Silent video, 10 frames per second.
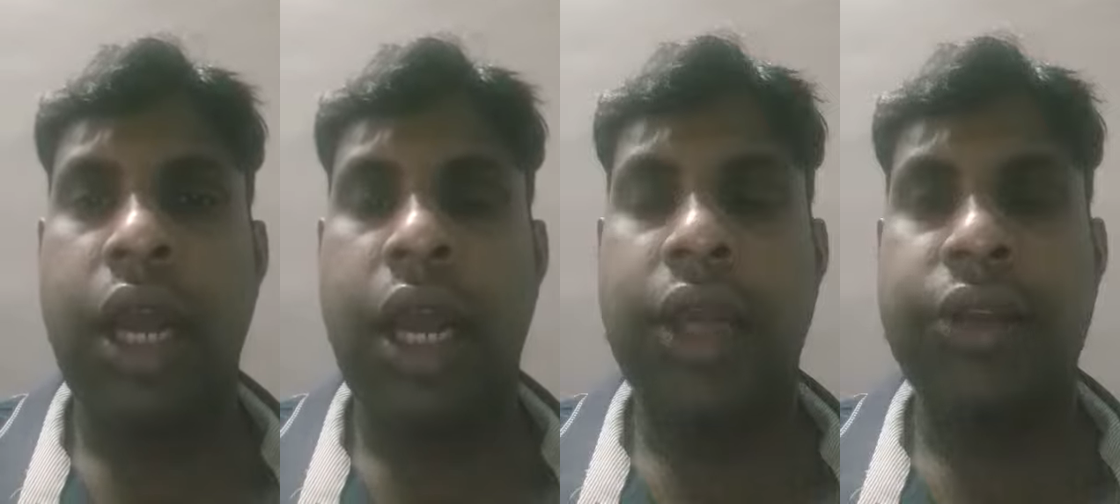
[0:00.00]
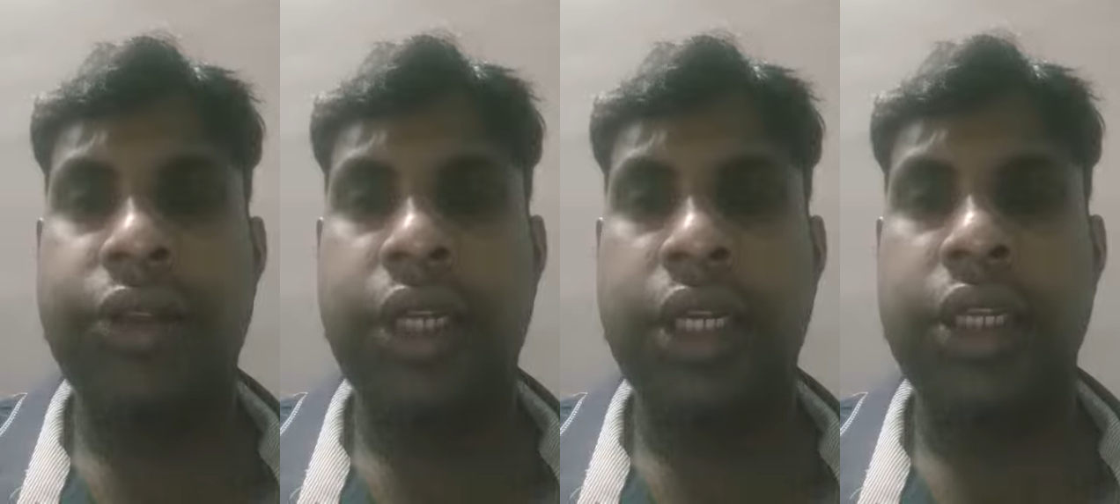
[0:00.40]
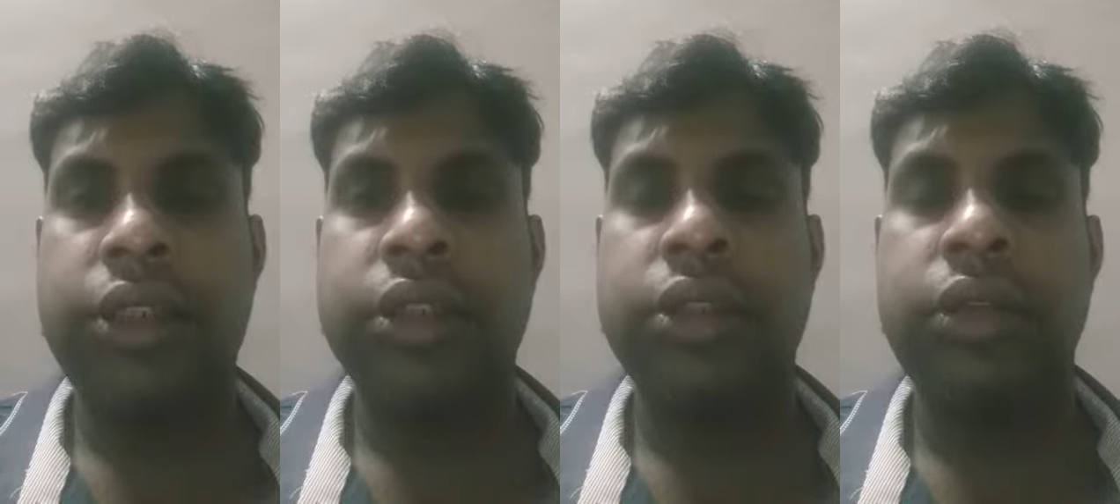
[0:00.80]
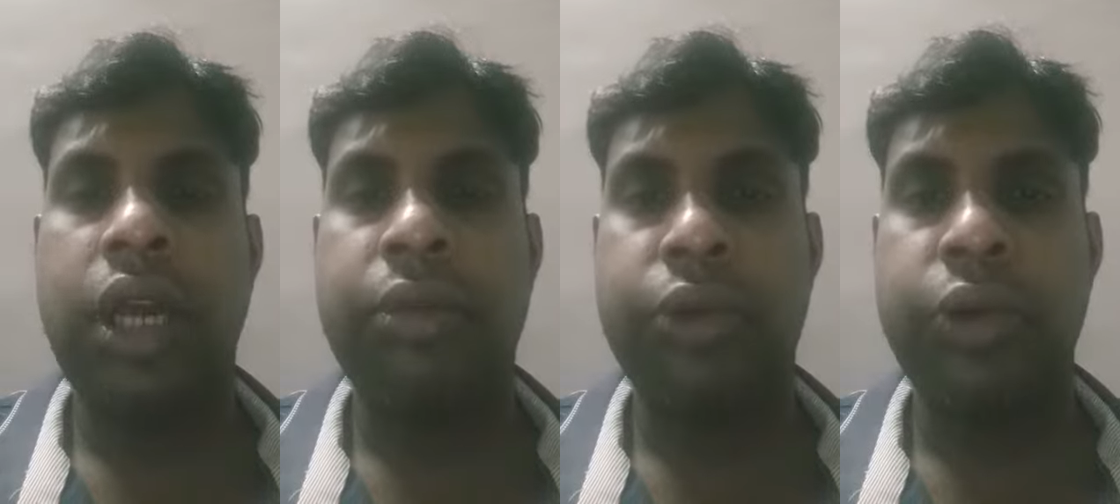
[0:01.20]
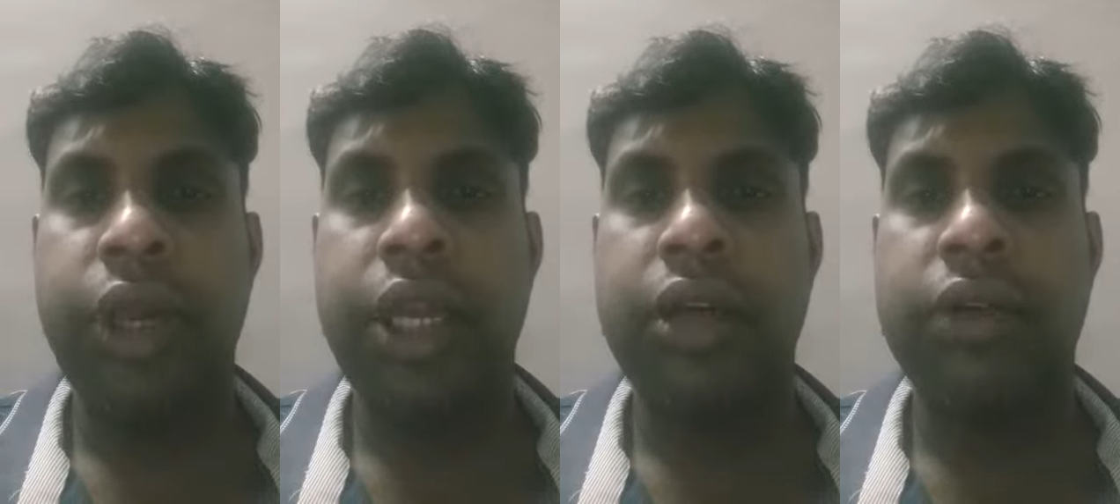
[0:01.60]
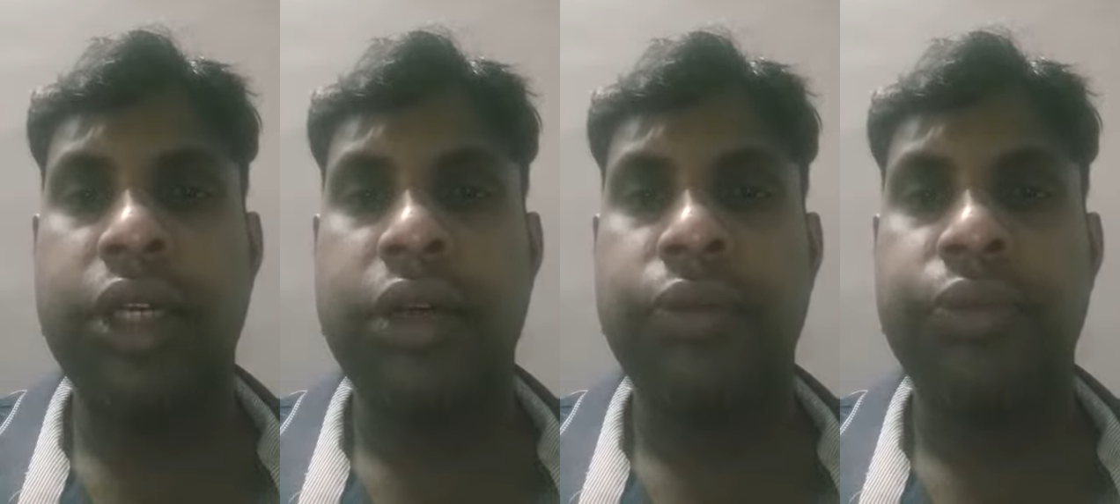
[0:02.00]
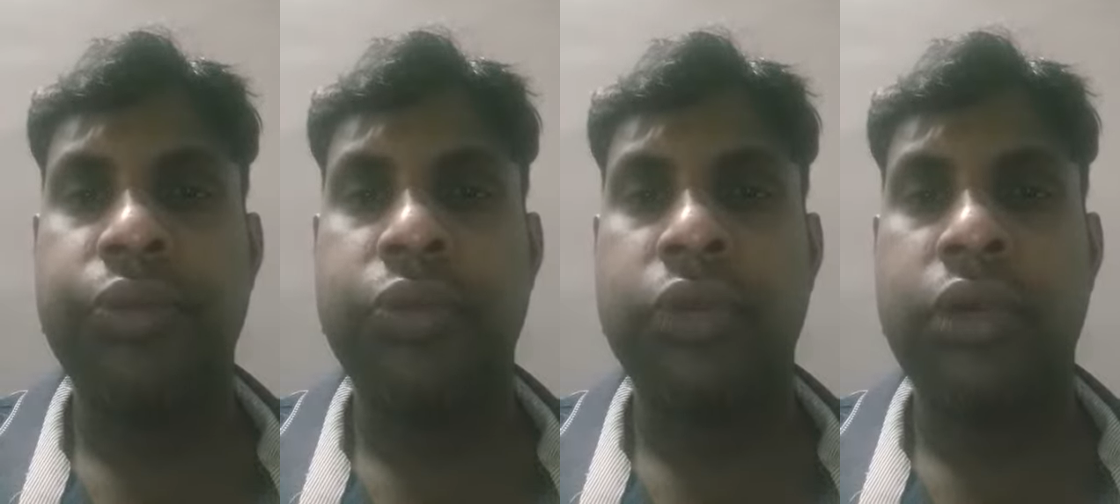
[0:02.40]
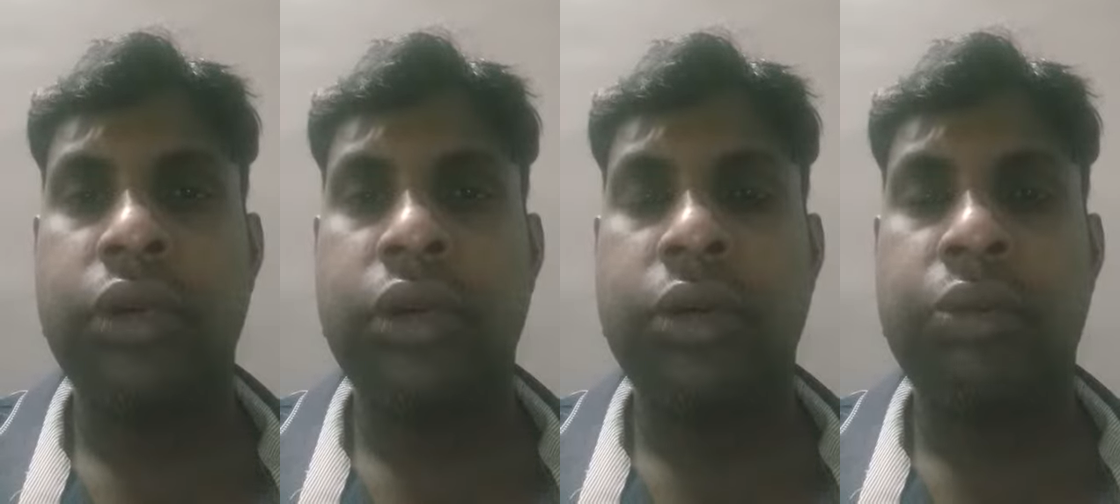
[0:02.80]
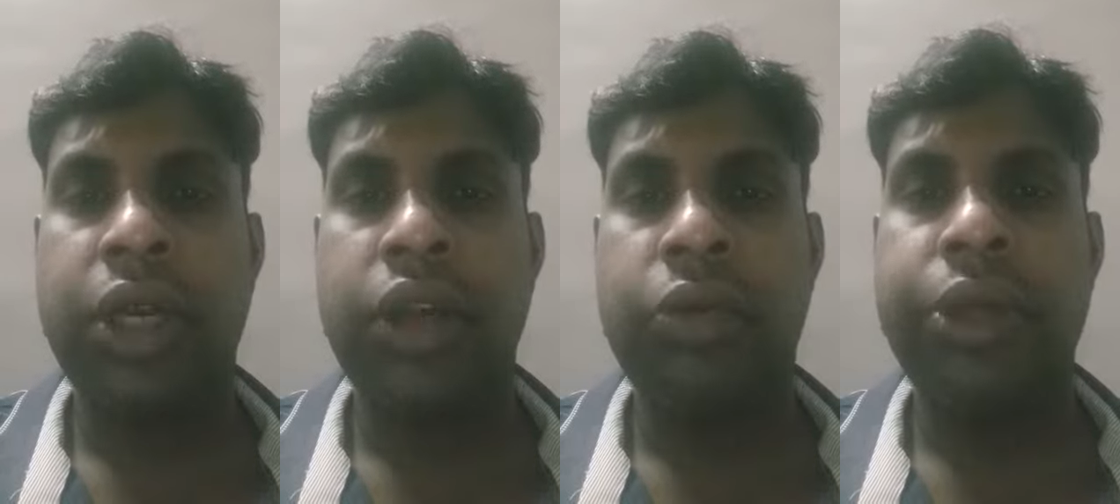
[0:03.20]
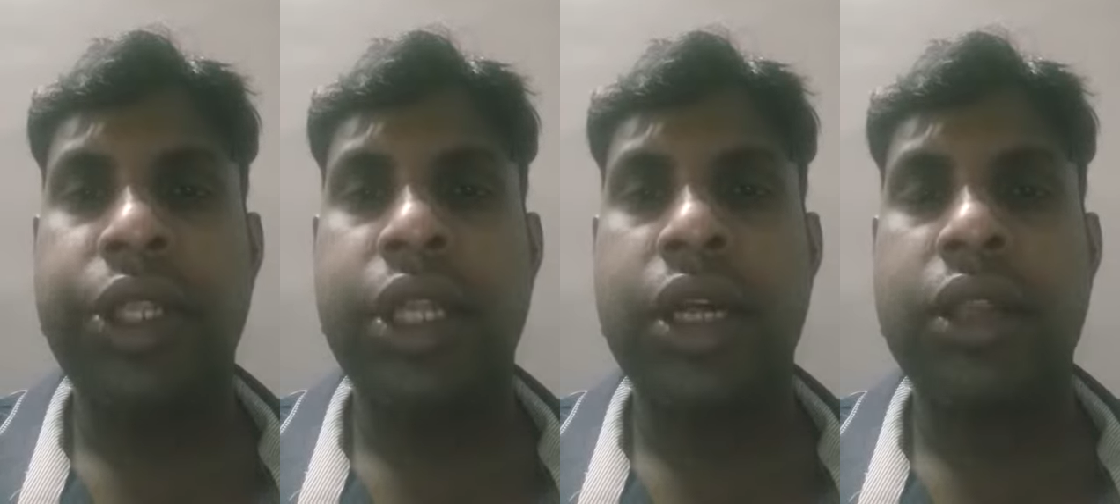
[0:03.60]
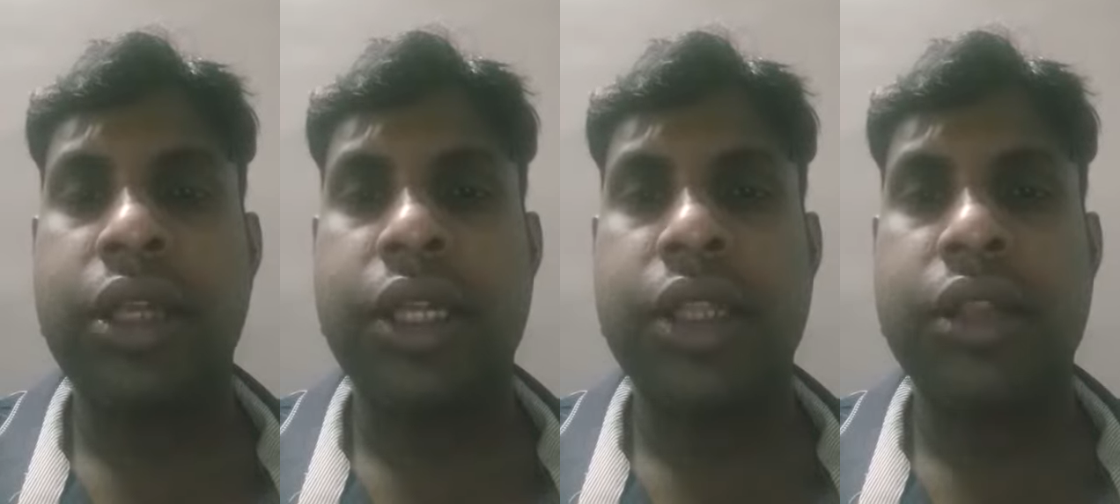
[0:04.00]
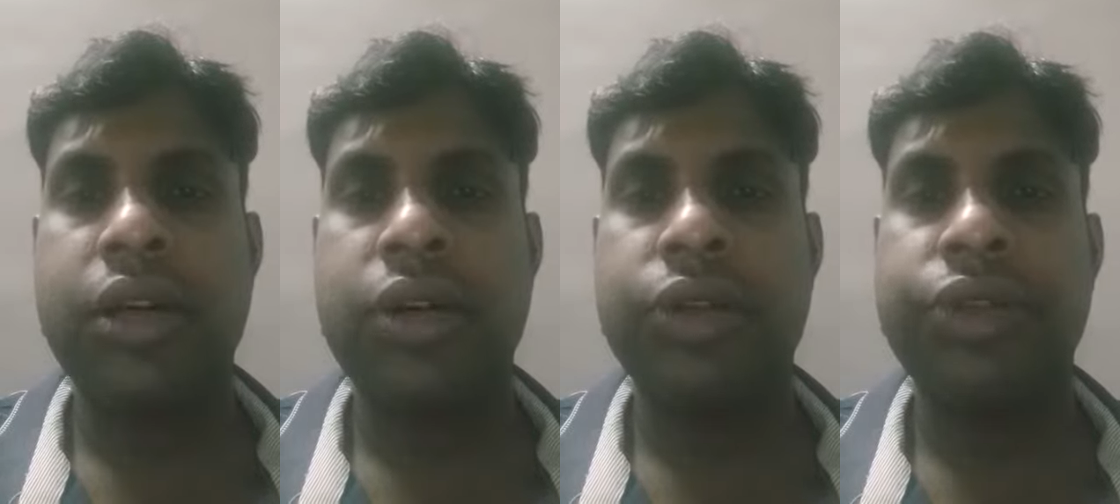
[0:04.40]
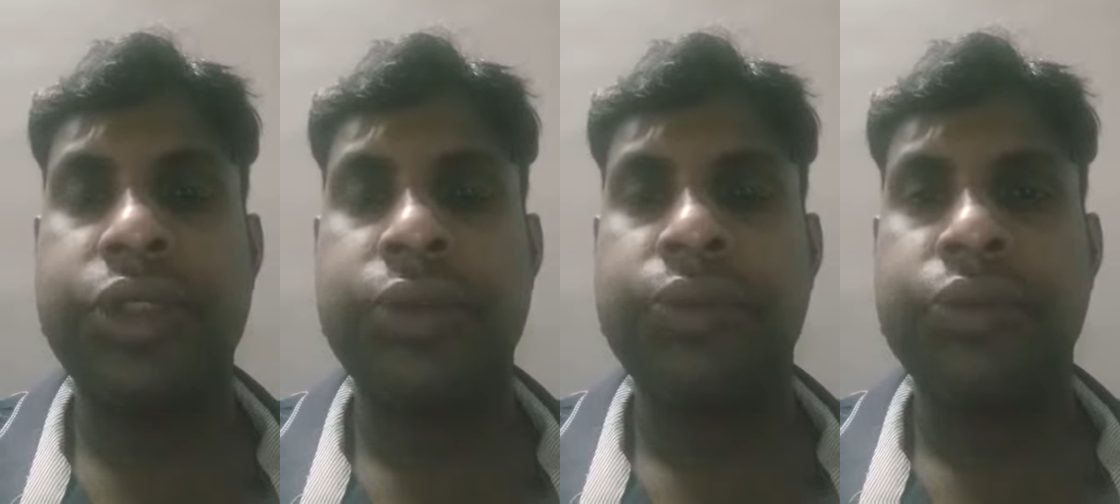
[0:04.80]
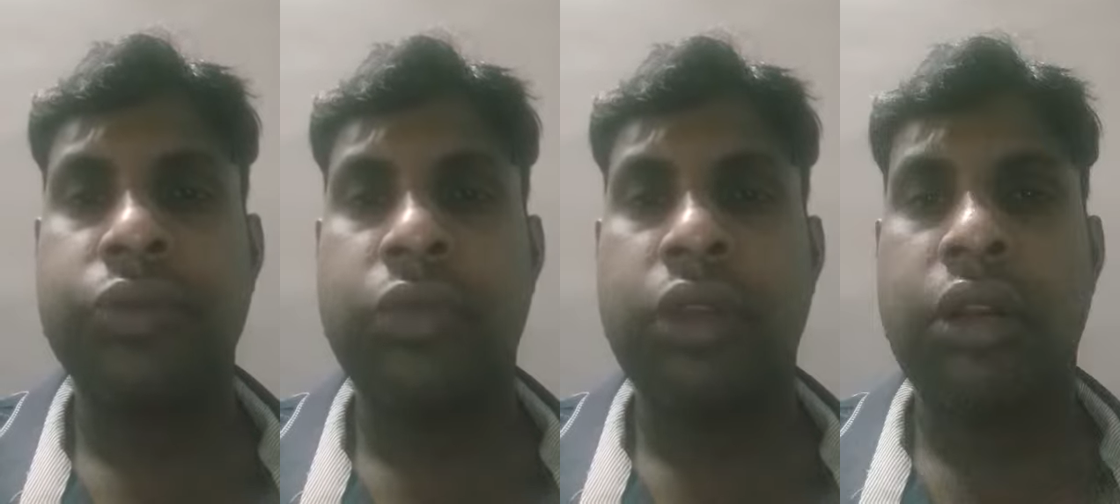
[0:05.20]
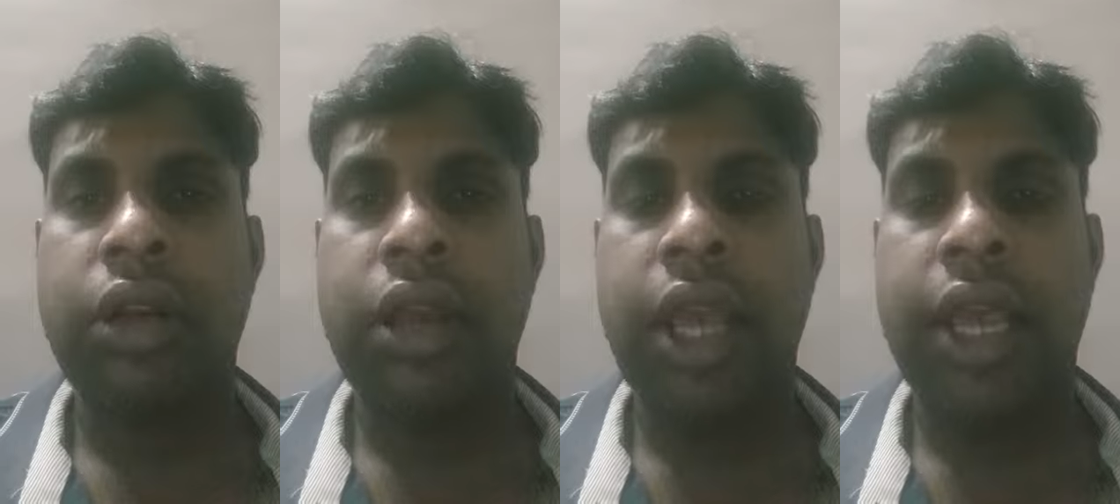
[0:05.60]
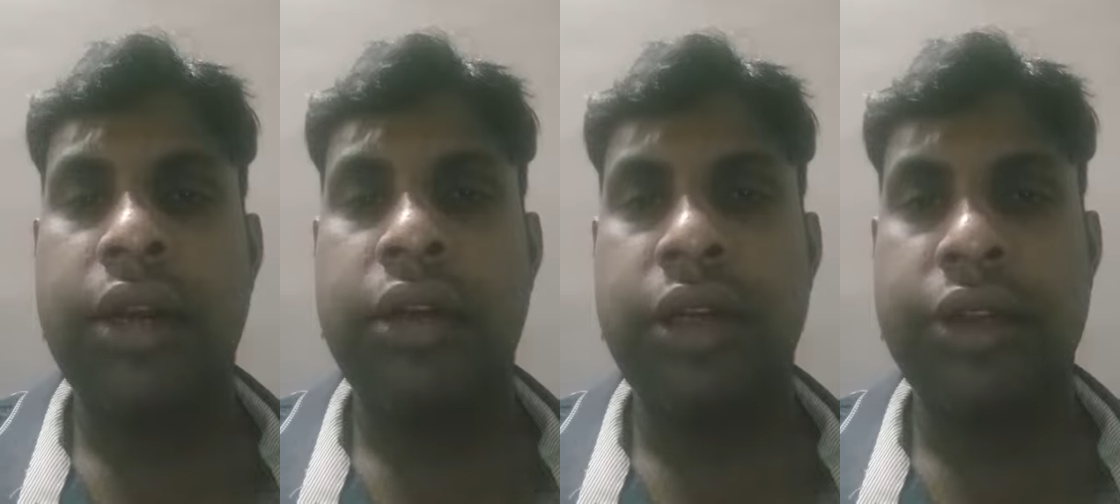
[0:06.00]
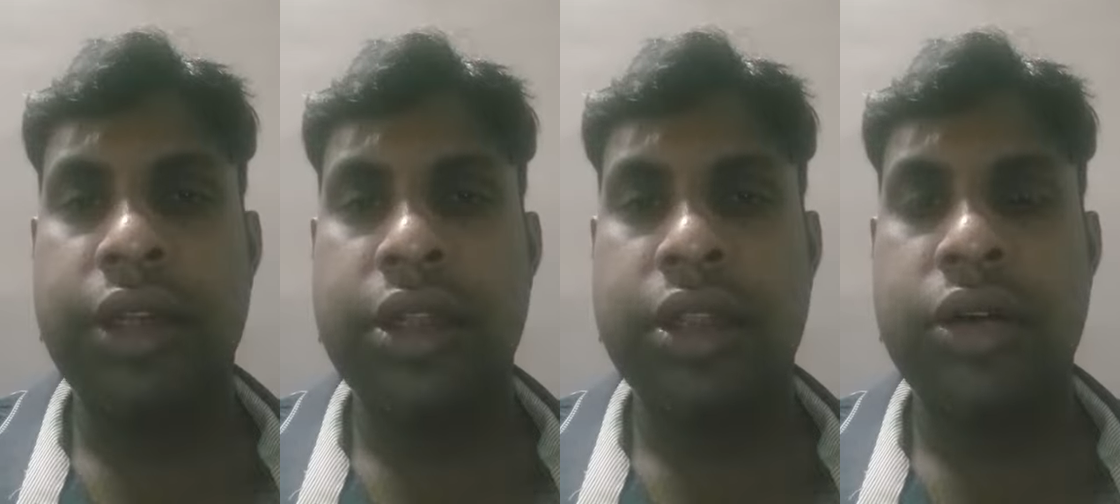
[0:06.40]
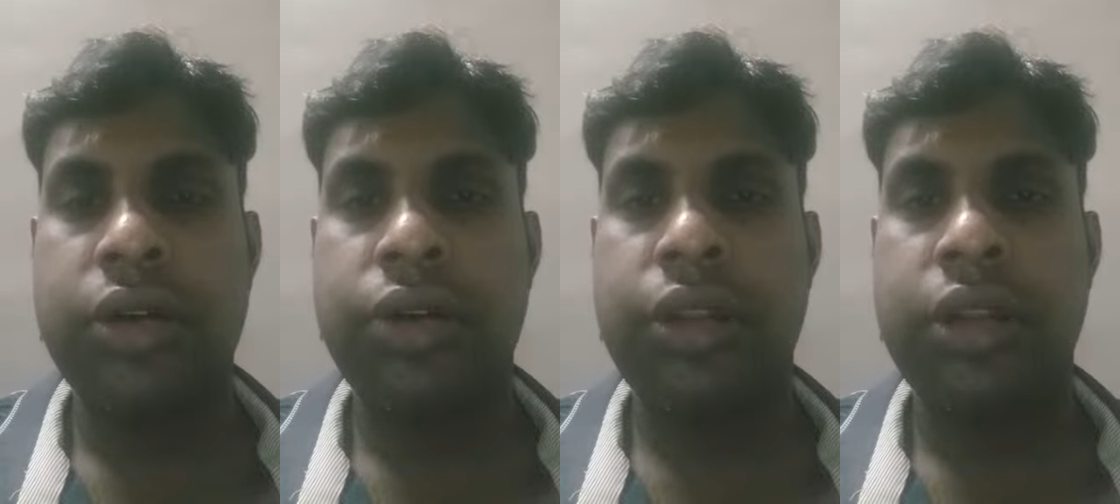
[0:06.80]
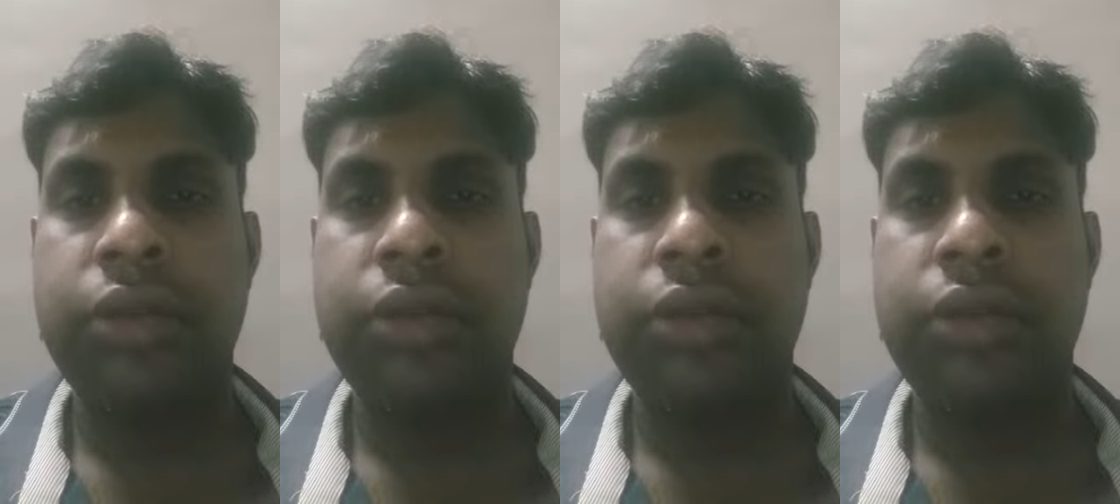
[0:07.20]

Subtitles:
I studied up to A level. My hobbies are singing songs and listening songs.